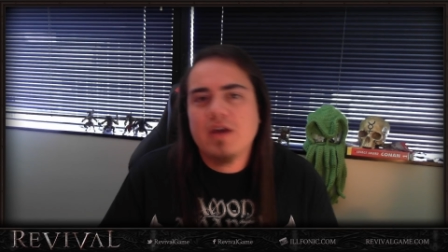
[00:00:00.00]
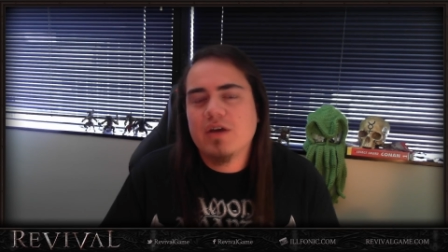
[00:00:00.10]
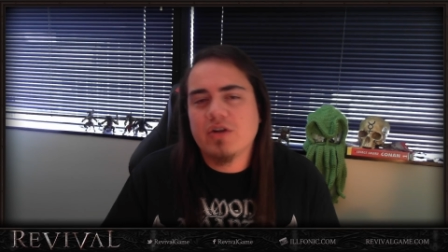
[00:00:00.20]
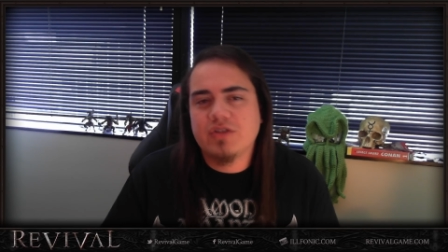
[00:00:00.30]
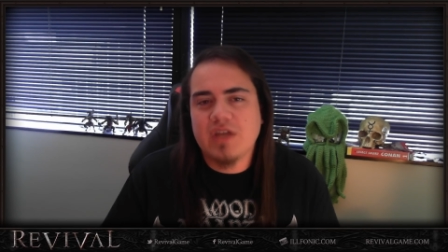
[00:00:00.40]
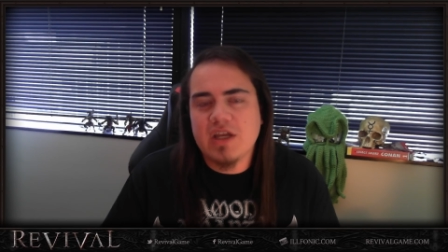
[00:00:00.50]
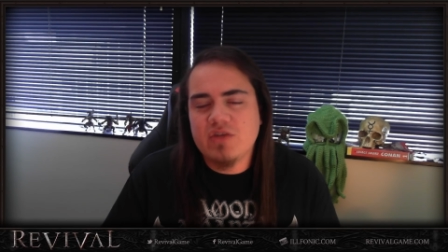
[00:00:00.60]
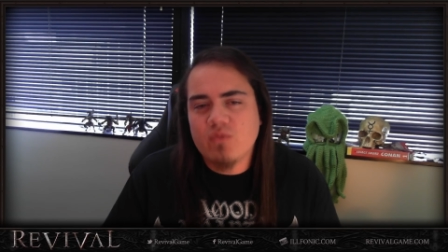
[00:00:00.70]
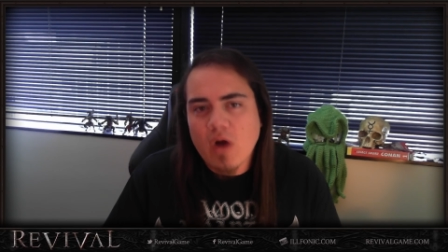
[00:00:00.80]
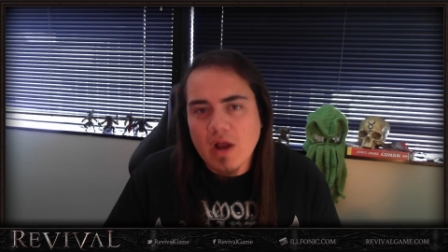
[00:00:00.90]
our
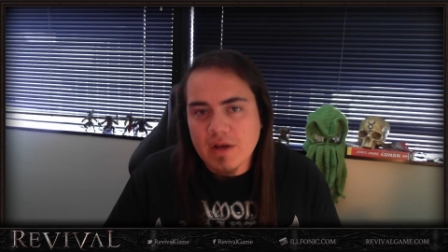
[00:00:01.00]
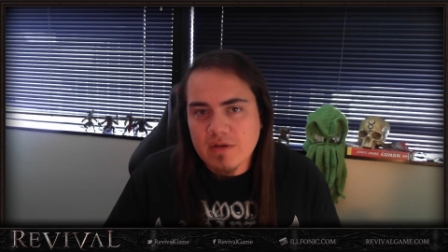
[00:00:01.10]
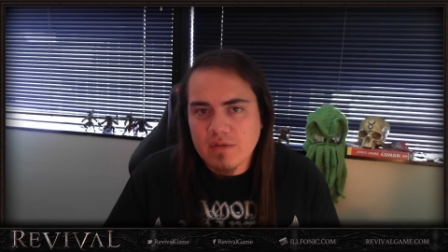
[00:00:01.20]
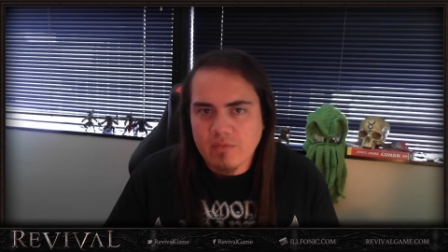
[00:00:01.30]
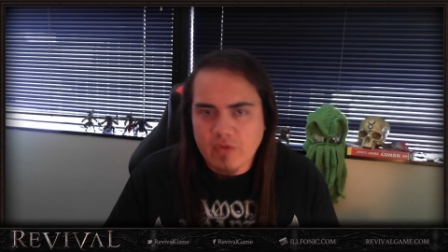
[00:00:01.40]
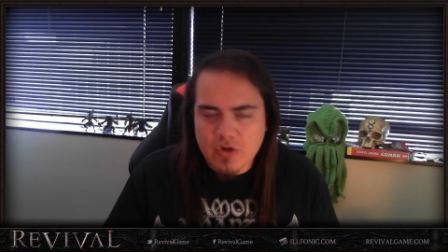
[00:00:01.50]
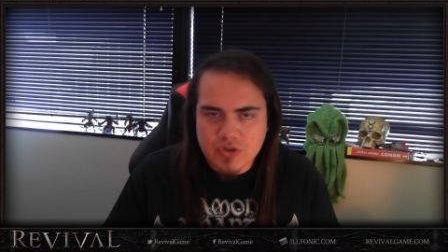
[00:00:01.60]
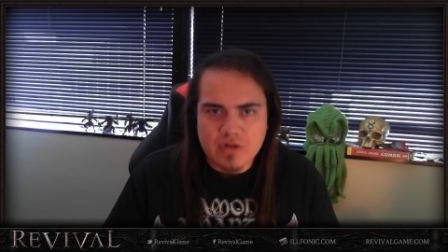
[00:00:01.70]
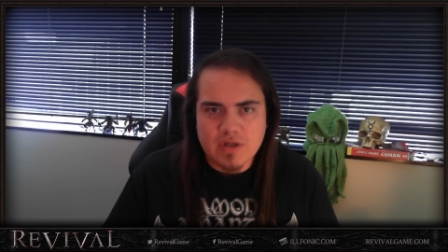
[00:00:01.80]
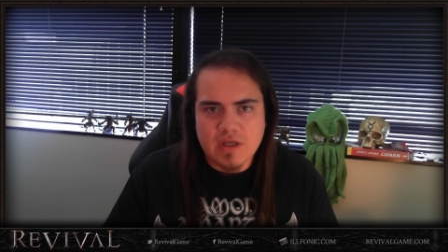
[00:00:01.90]
stage one
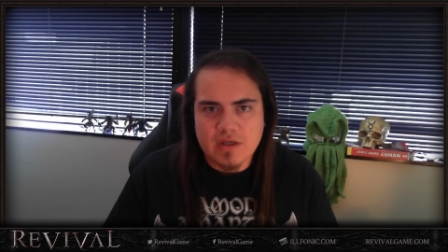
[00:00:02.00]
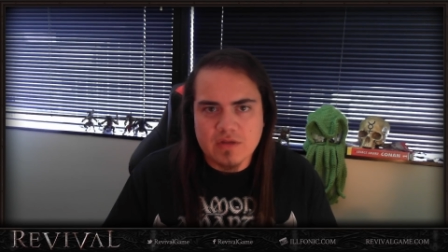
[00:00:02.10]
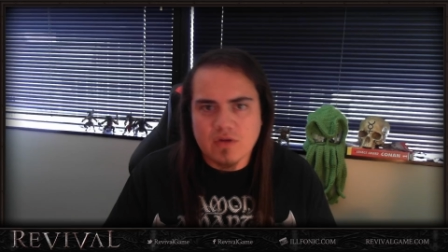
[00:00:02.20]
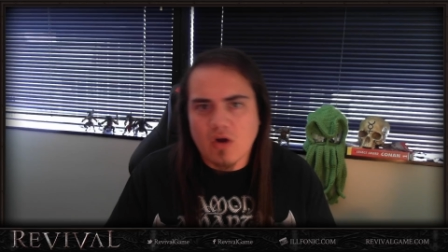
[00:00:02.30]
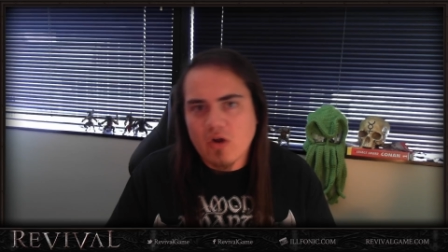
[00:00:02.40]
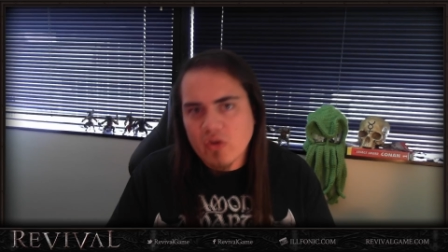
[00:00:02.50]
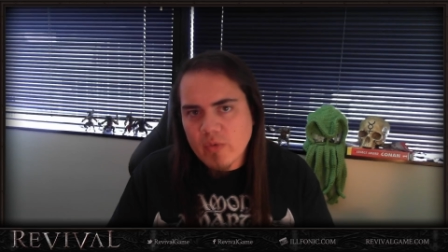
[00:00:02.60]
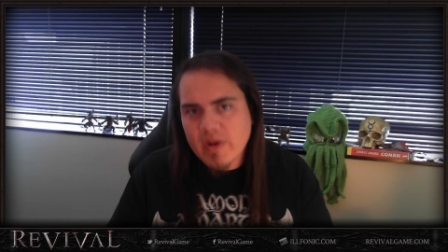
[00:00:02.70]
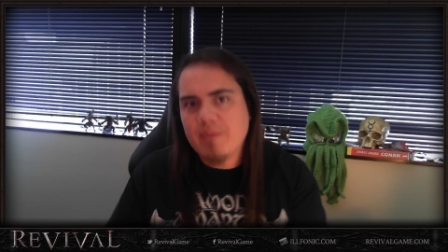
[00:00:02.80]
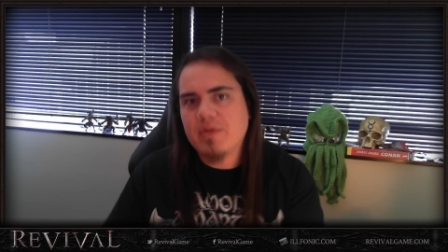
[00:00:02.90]
version is all the
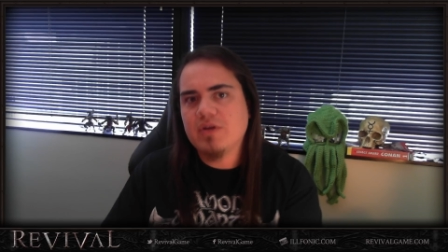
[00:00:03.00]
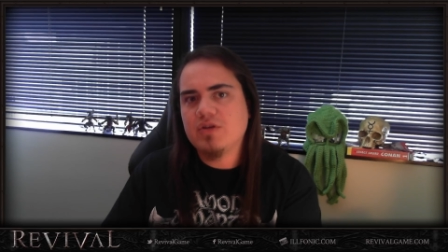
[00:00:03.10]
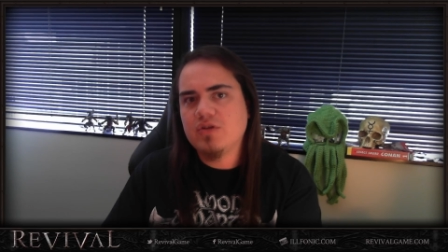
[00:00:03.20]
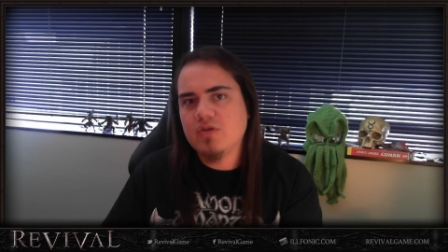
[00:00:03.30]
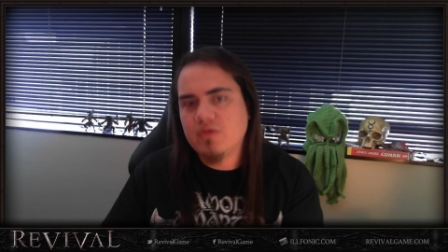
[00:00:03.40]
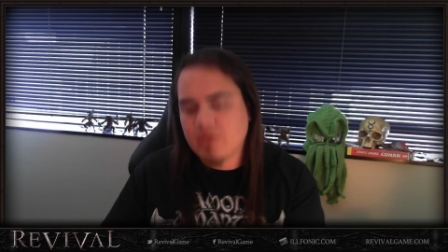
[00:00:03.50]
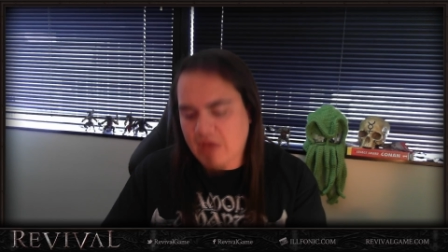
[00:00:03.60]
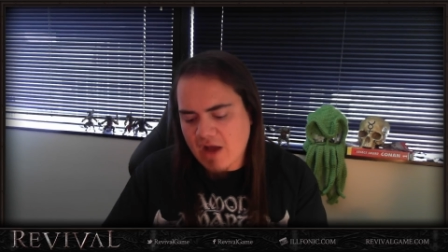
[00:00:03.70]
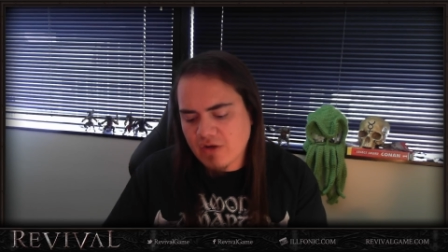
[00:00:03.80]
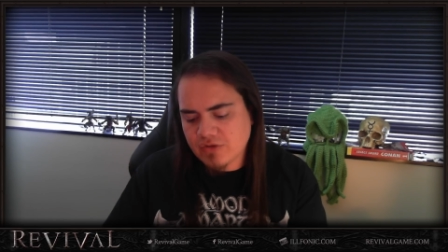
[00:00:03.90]
way up into the
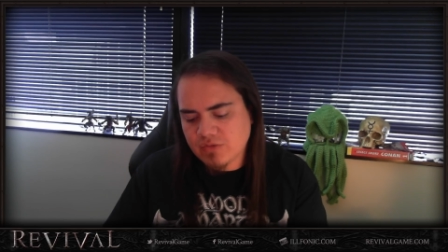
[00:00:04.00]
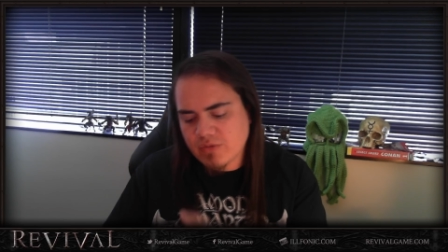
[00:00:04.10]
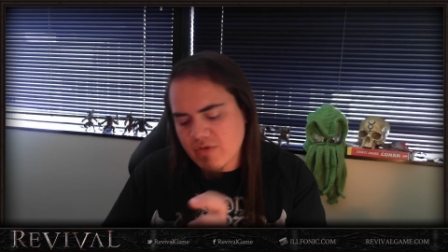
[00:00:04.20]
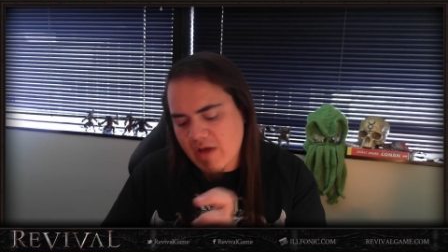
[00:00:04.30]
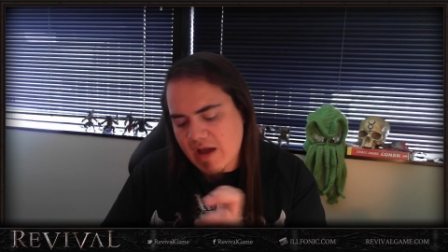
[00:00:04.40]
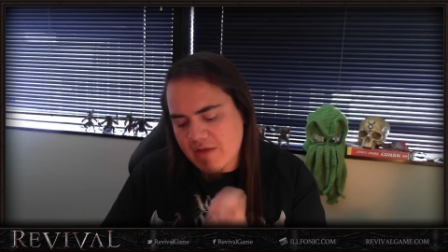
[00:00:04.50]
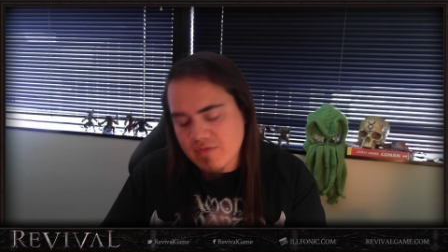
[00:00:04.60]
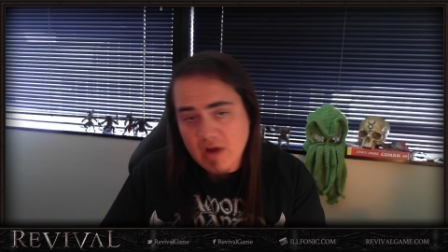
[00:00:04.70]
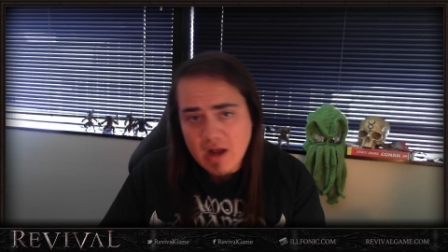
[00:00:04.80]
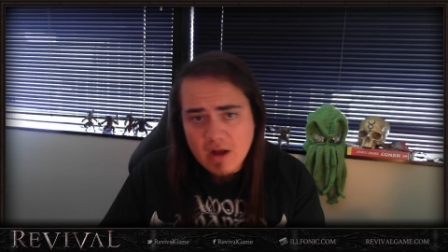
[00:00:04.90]
house where you
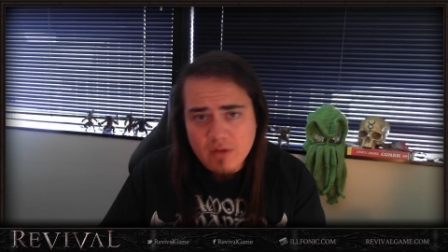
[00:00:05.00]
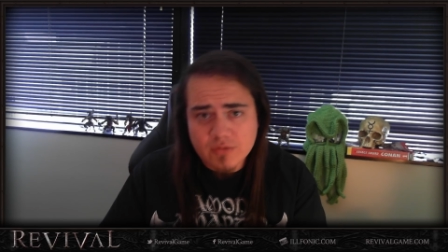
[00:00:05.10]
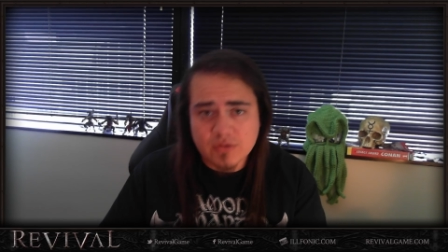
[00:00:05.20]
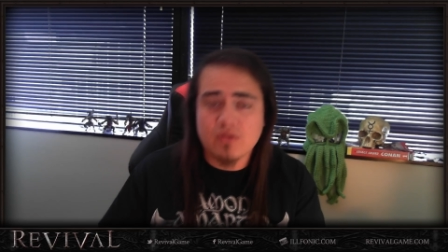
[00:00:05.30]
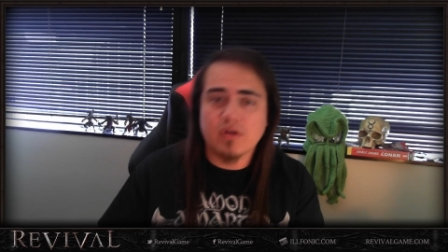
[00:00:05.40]
have your house.